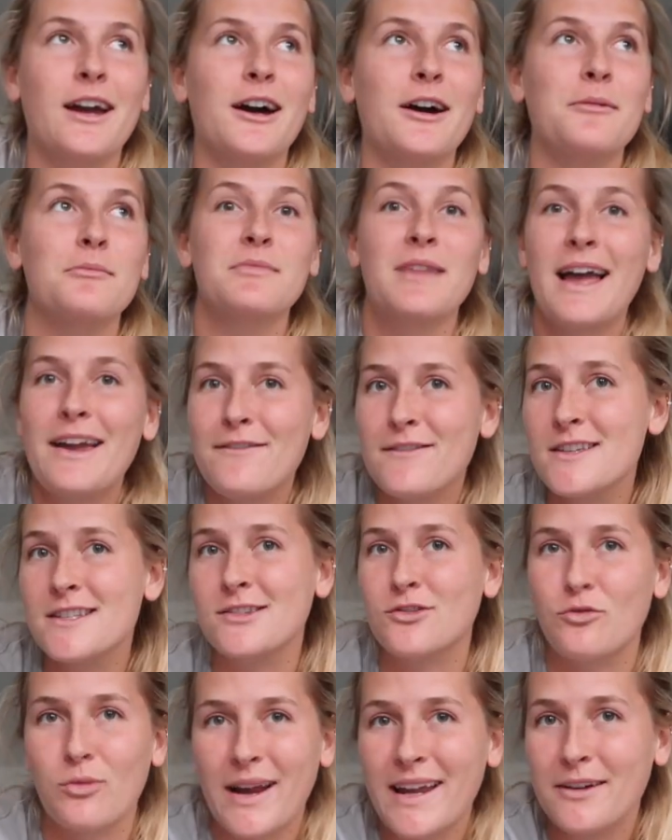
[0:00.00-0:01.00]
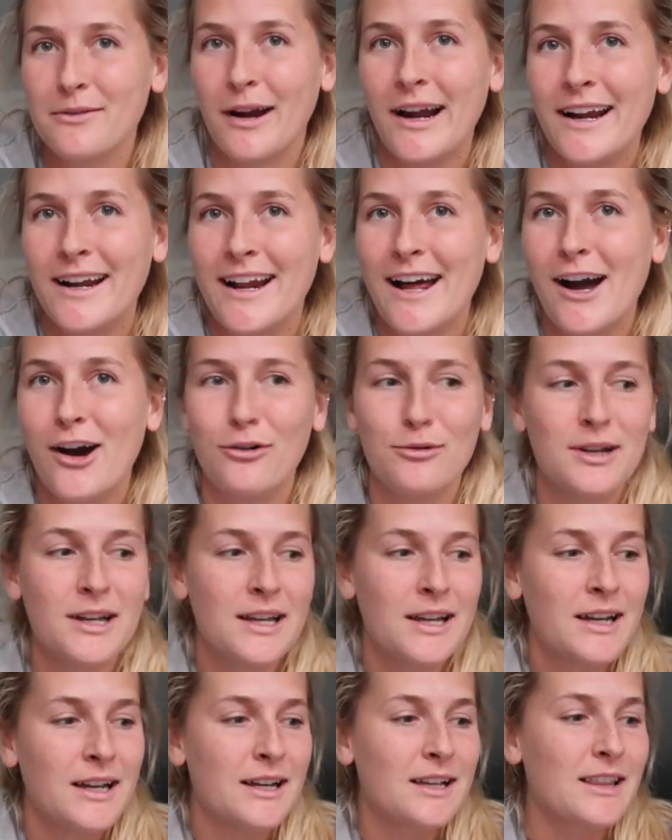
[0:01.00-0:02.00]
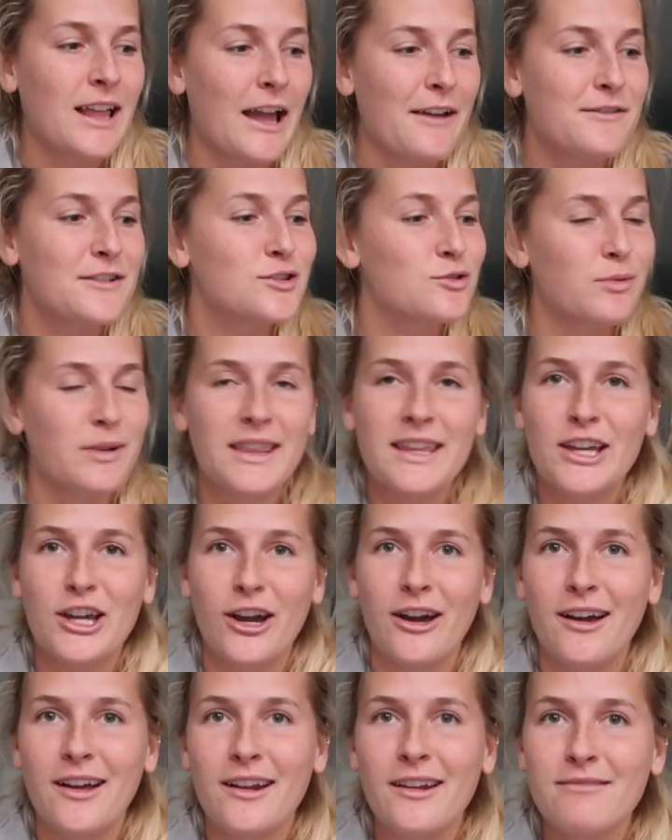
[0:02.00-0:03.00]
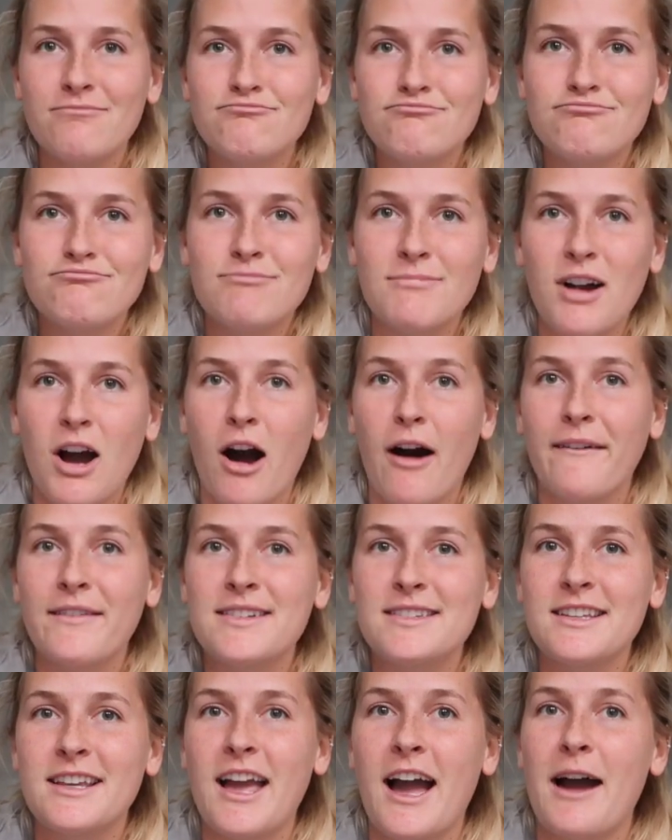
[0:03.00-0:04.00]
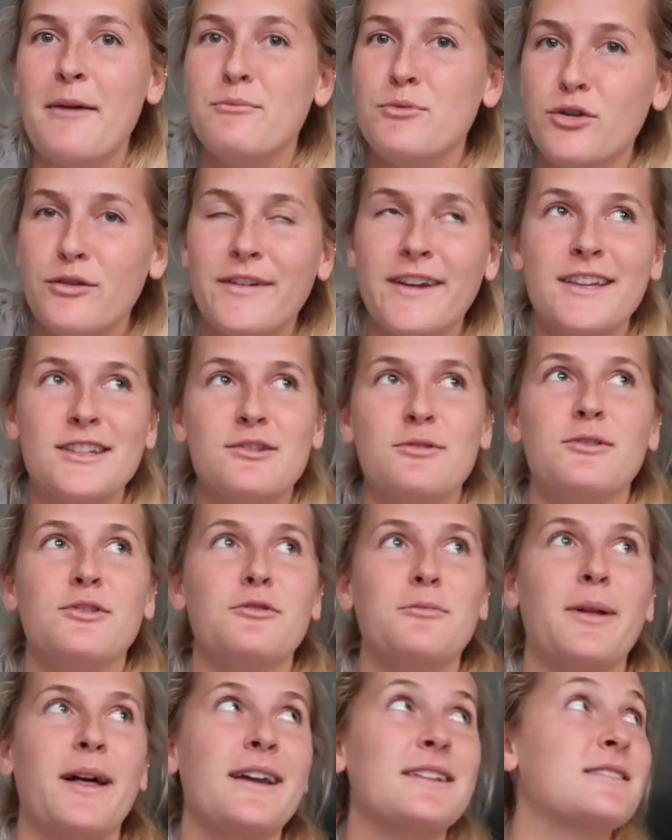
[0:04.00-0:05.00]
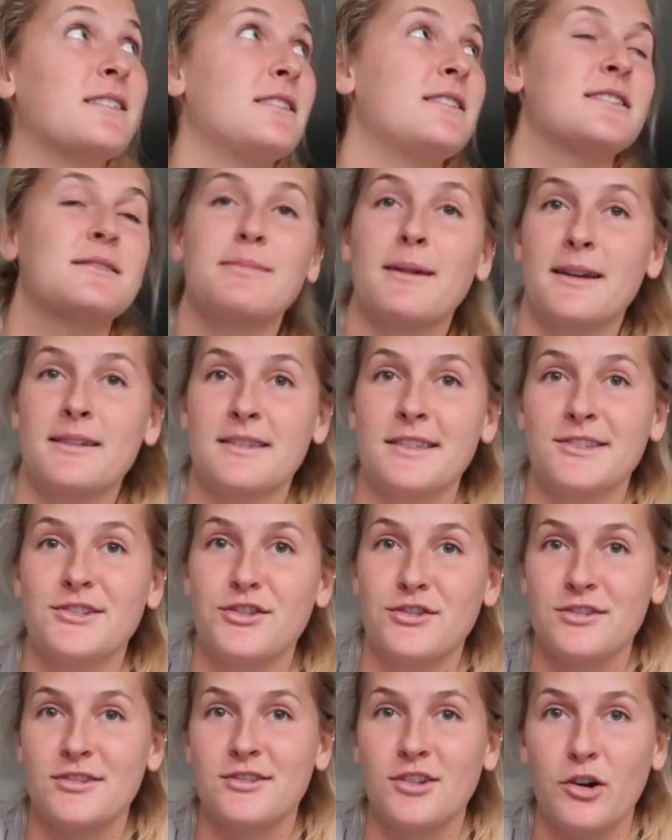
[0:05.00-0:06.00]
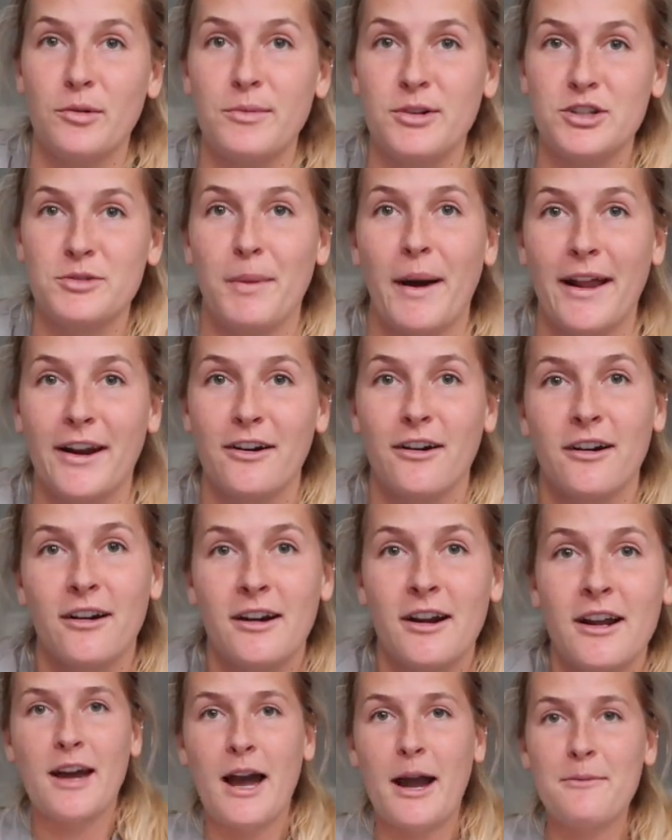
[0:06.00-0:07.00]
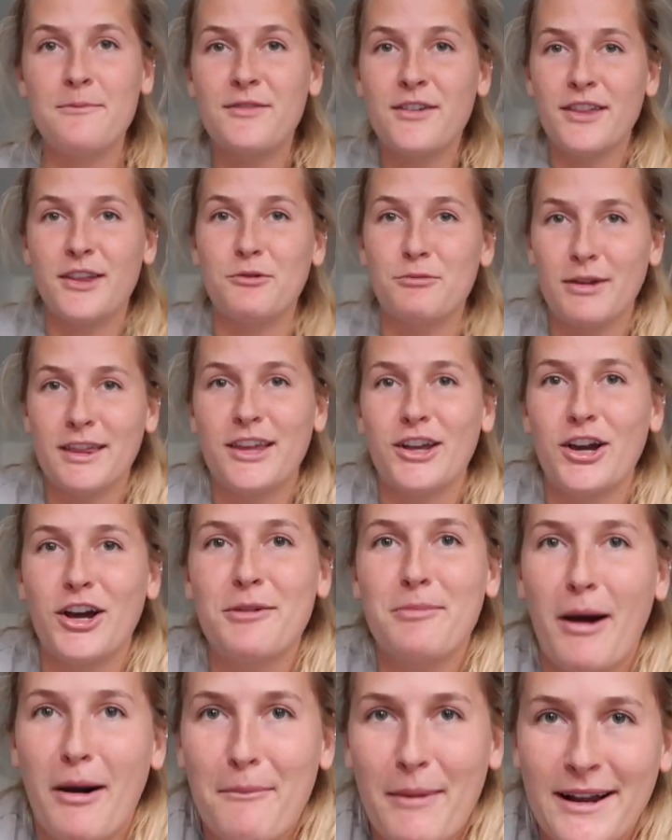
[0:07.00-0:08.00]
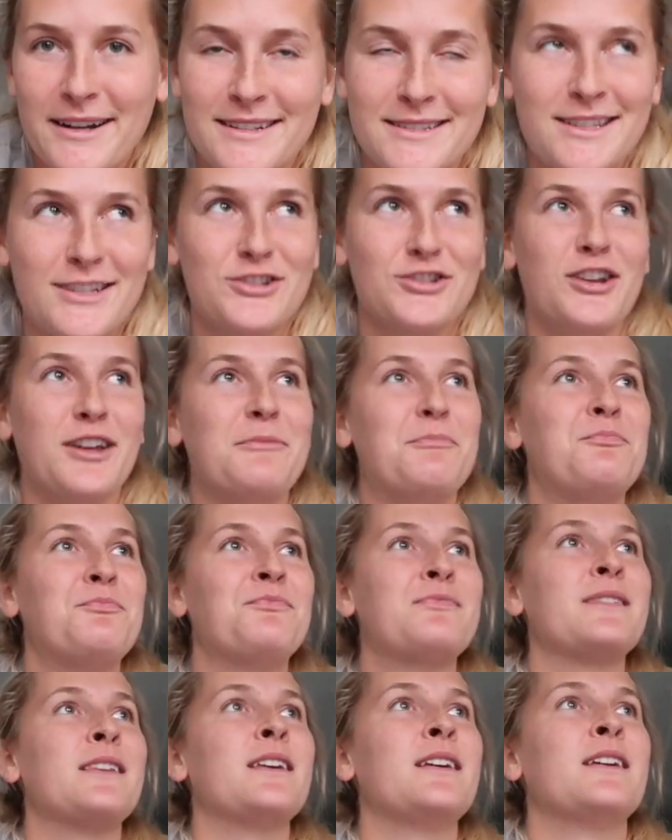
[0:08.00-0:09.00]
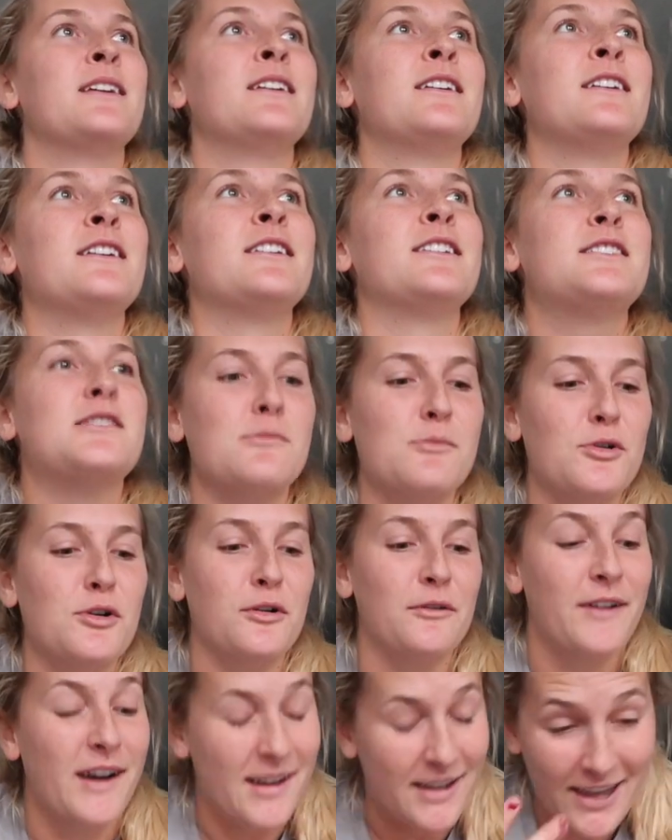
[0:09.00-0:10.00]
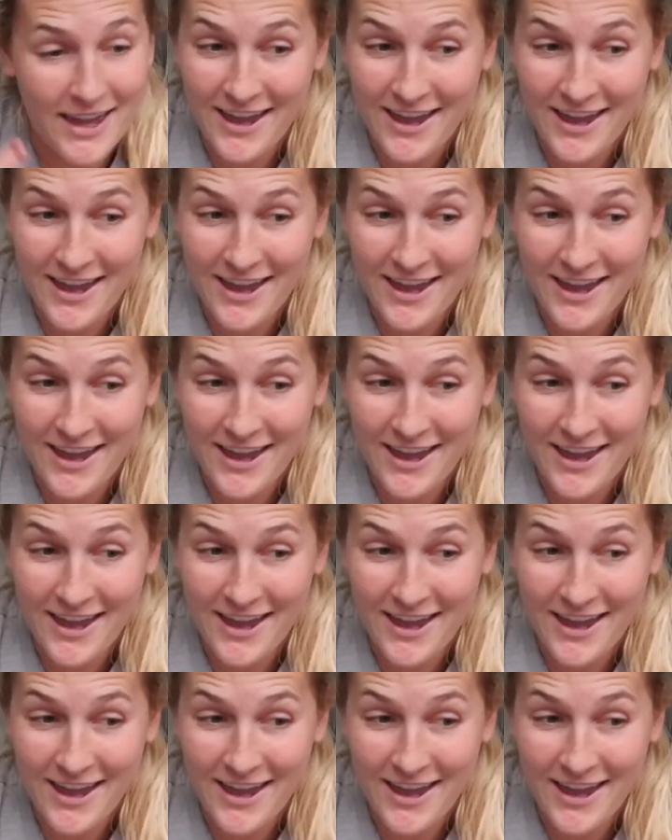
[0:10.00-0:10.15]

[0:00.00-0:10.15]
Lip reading: Life is great right now. Life is really good. Obviously, I'm moving into a new place, and this place is just so much better. I'm feeling really good about my decision to move.